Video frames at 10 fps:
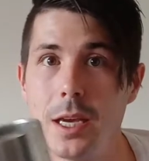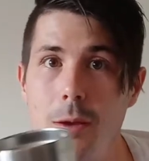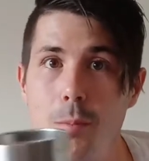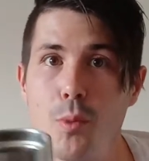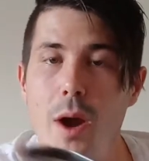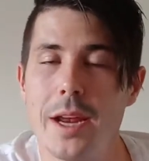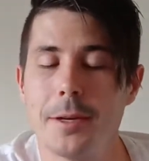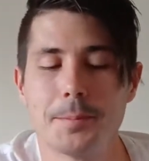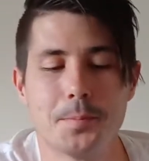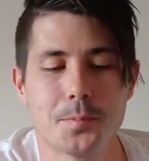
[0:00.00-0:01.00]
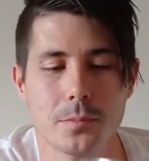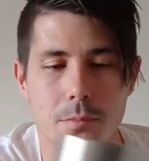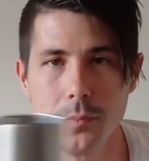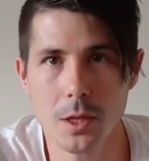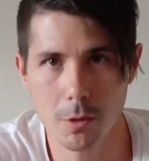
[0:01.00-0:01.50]
it can break
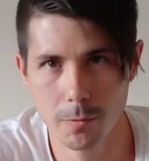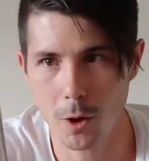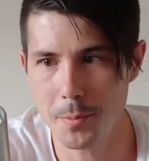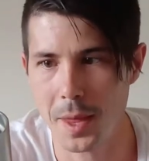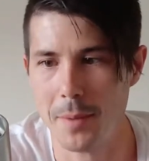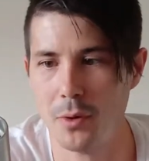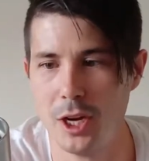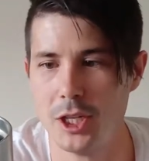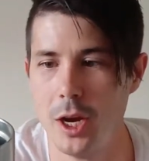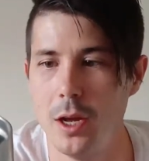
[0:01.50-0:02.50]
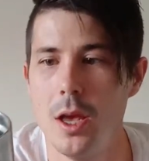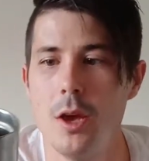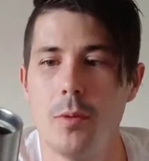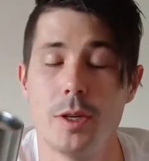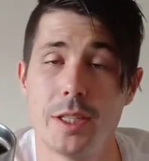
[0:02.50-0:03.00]
from that pressure.
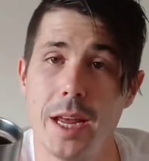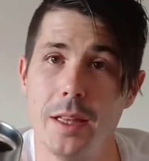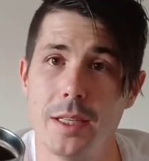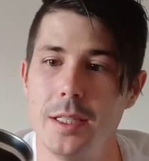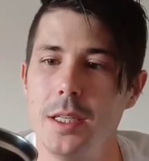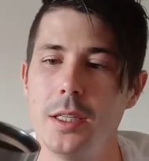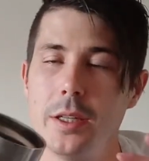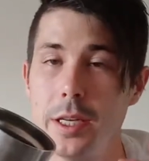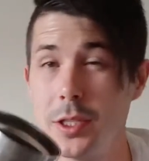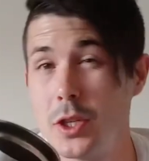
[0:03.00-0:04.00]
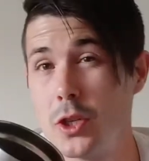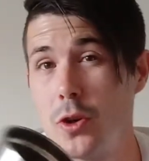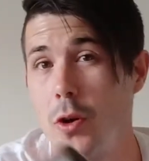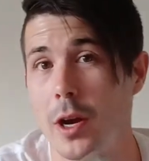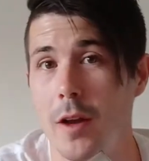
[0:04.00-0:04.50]
Whereas stainless steel is a
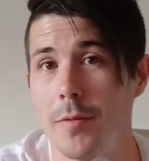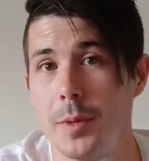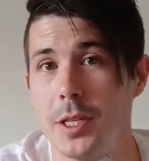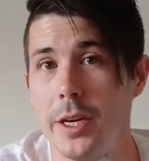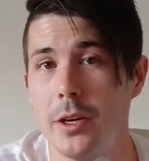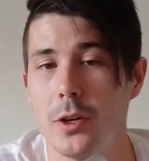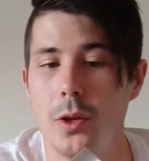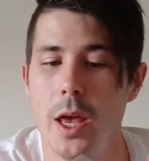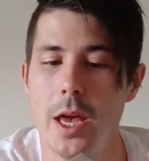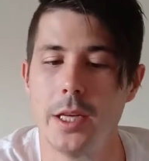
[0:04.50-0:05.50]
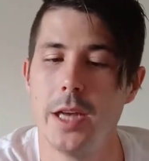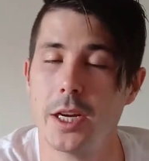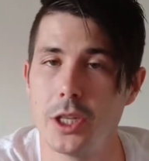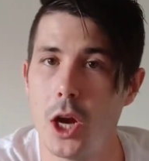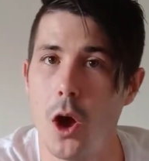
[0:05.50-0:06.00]
strong enough material to
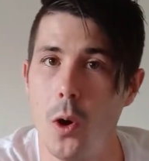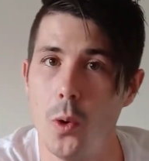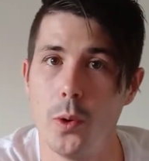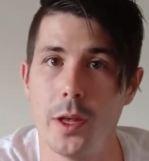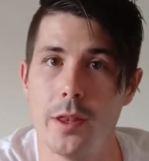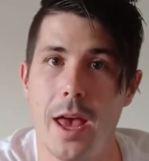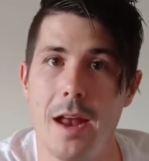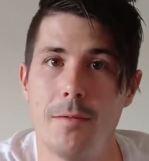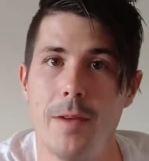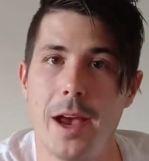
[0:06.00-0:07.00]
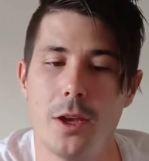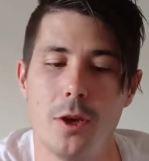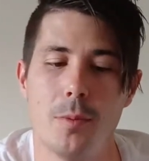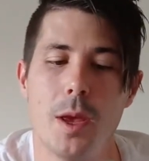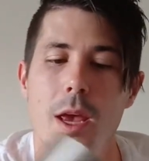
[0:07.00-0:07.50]
actually hold that
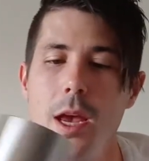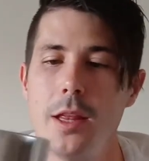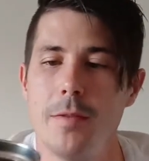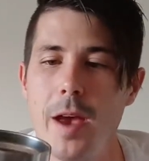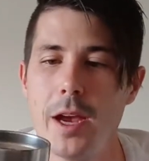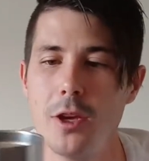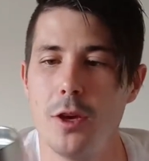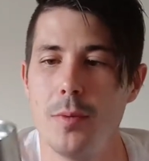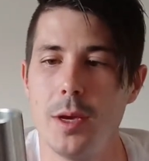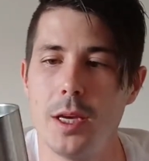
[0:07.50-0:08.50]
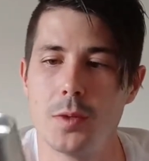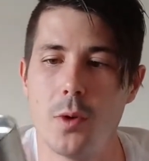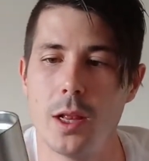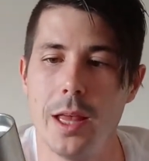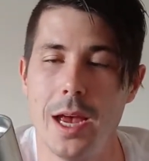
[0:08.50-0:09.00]
vacuum. And the vacuum is
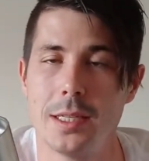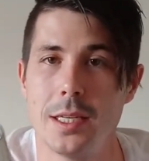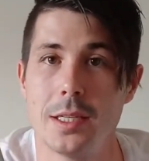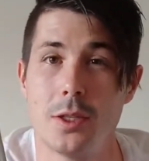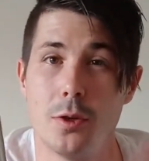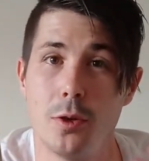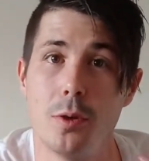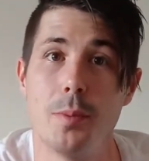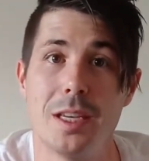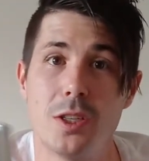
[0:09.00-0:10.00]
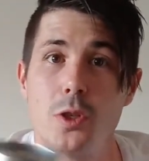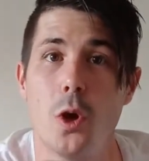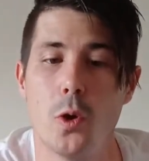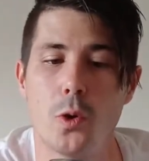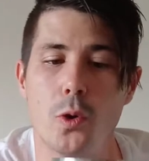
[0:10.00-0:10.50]
what allows this to be
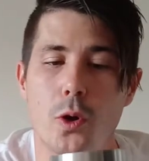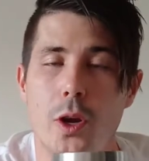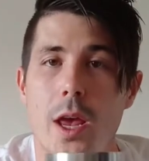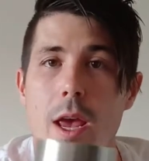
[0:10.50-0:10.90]
so good